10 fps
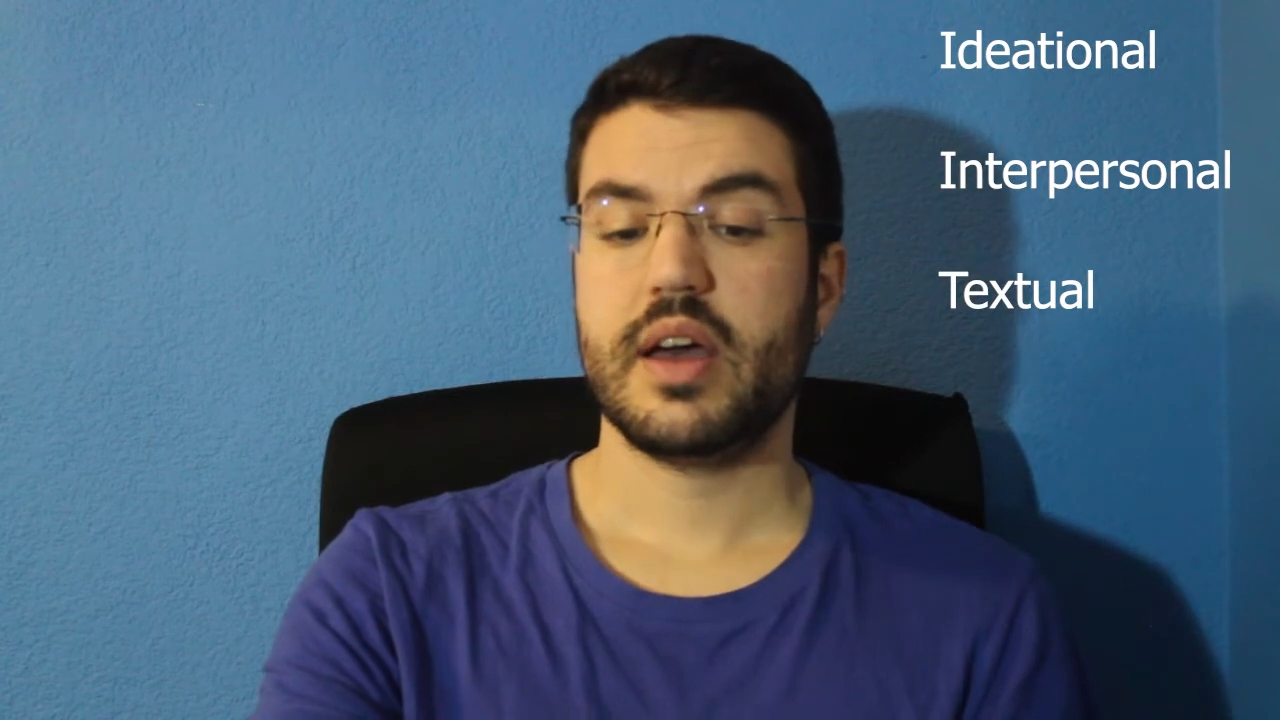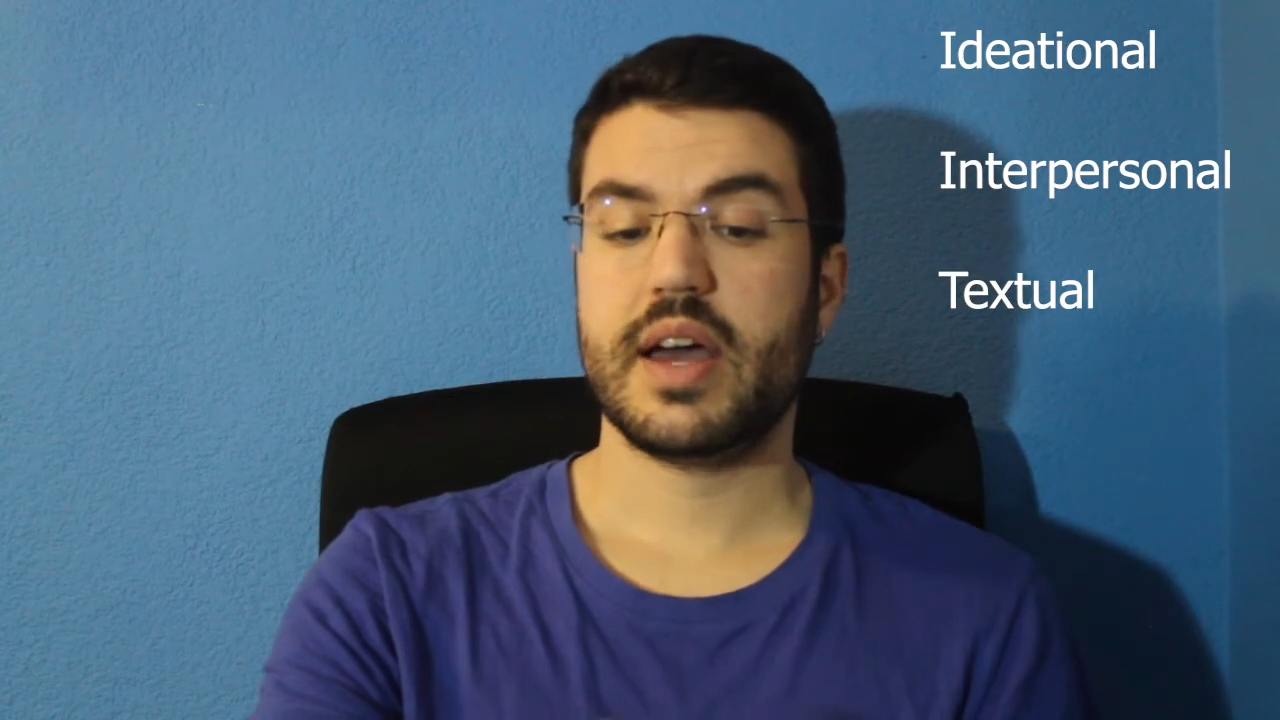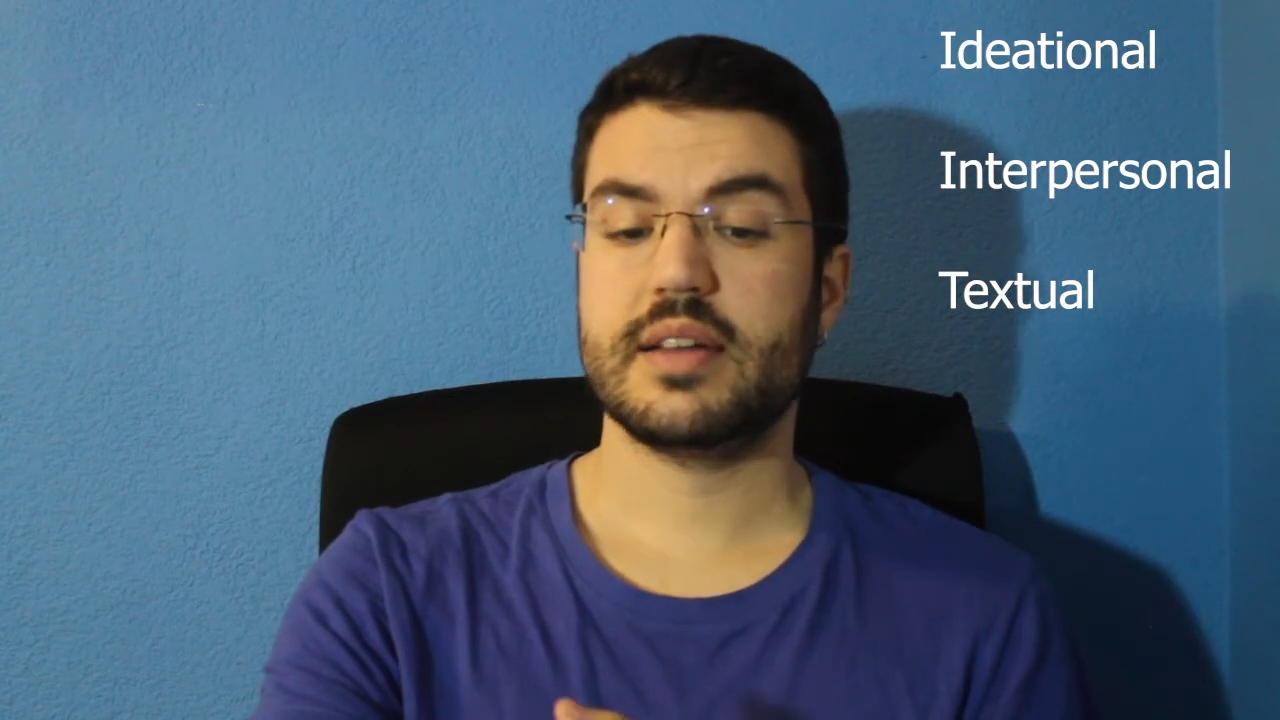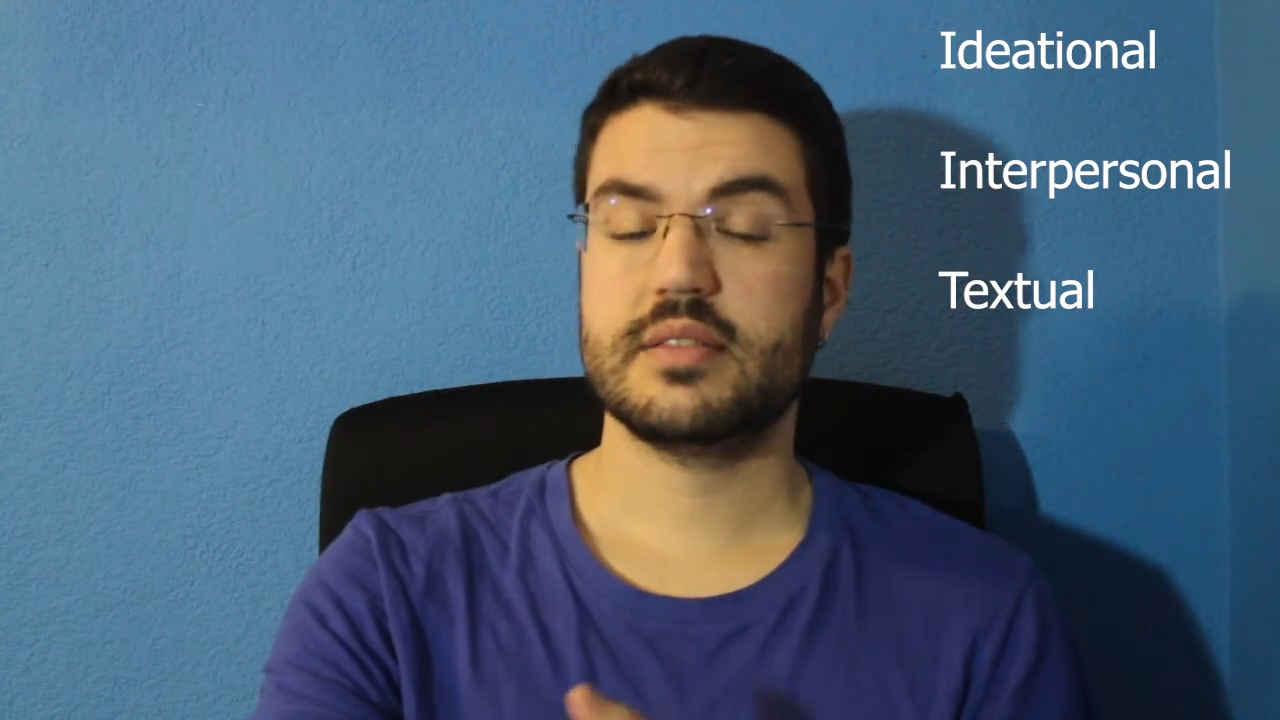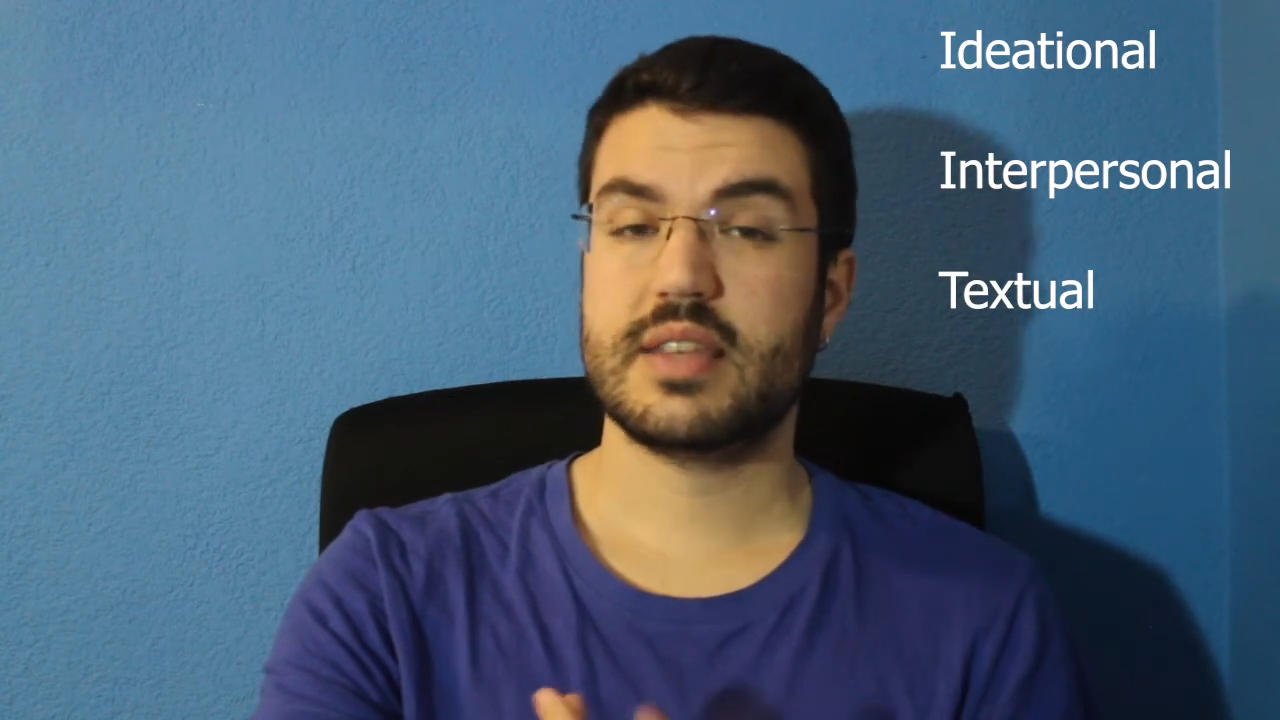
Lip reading: and